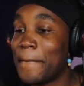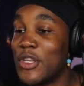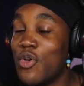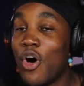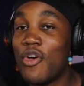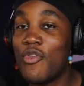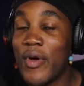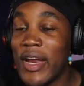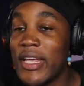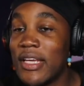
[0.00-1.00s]
You
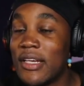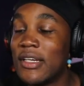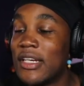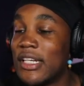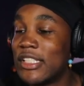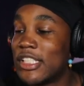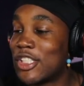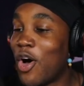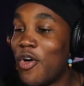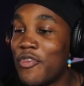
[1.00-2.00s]
already
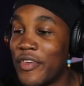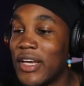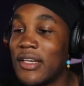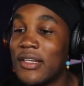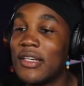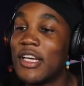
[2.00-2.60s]
solving